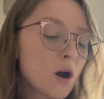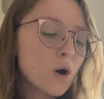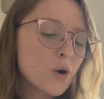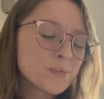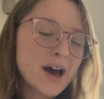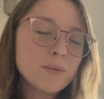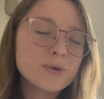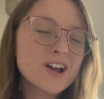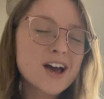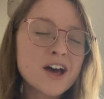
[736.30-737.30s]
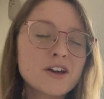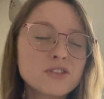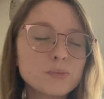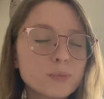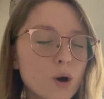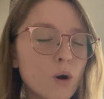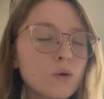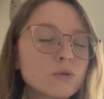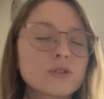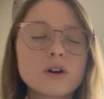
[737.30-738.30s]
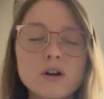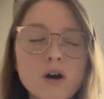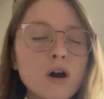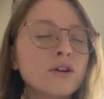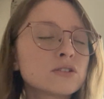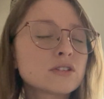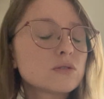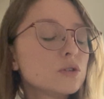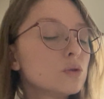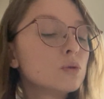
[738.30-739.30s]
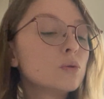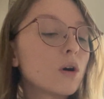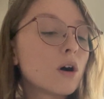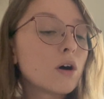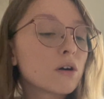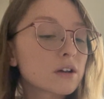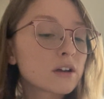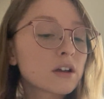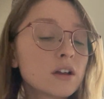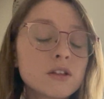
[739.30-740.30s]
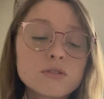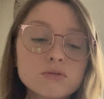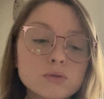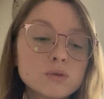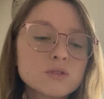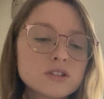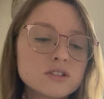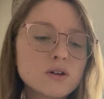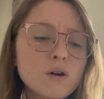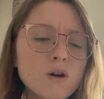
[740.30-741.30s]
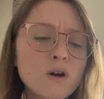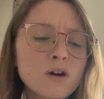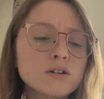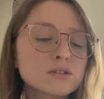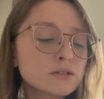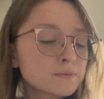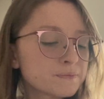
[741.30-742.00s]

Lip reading: Hold my breath and both our hearts till you walk through the door.